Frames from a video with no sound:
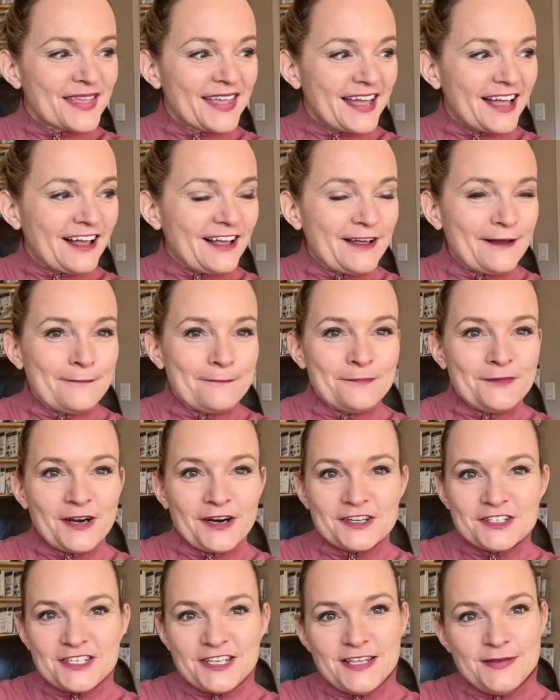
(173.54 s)

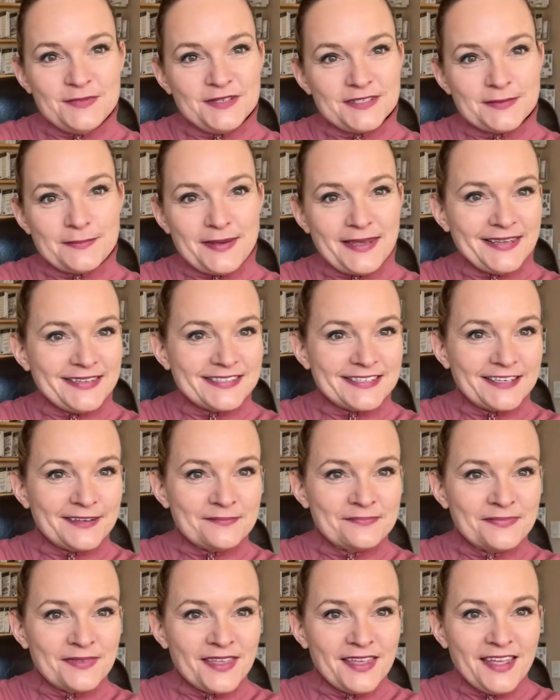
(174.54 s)
Our team is amazing.
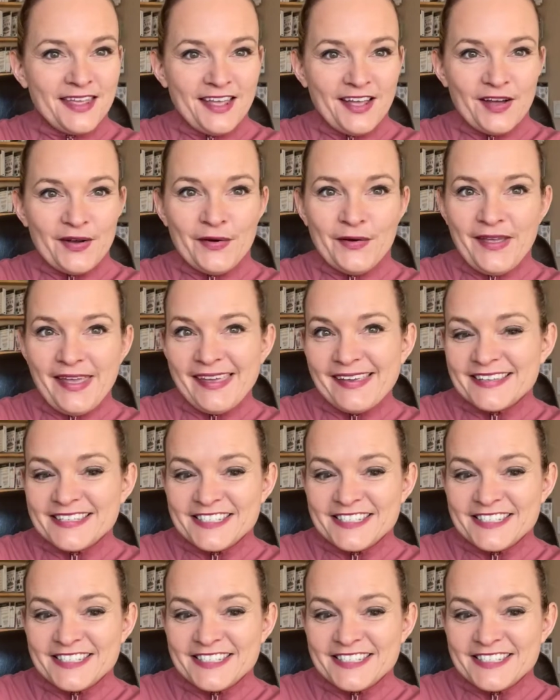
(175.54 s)
Okay,